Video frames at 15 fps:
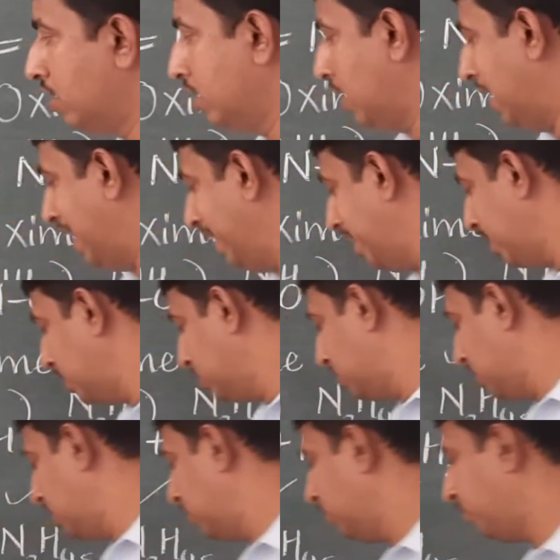
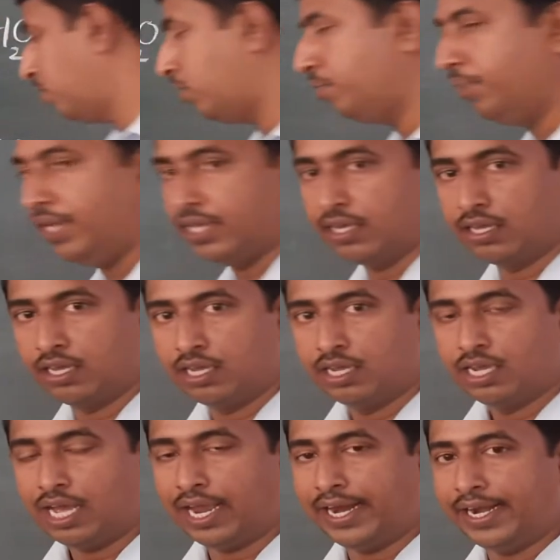hydrazine forming
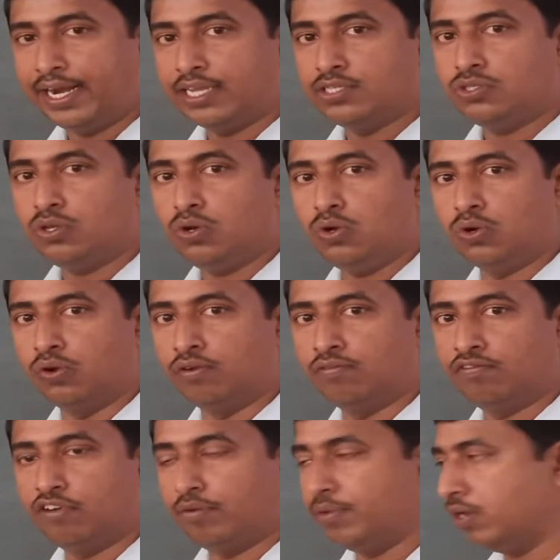
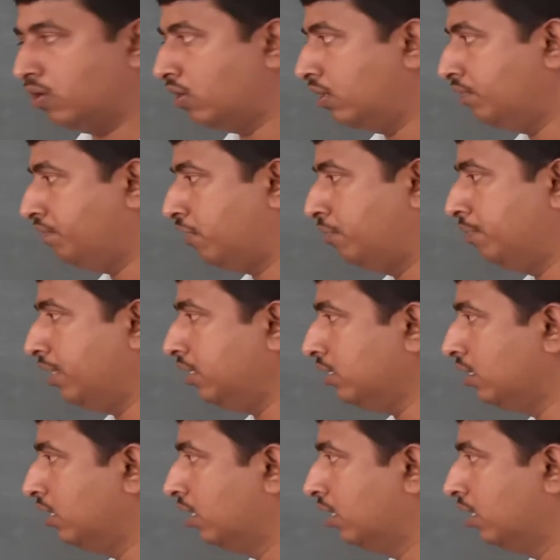hydrazone. Forming what? Forming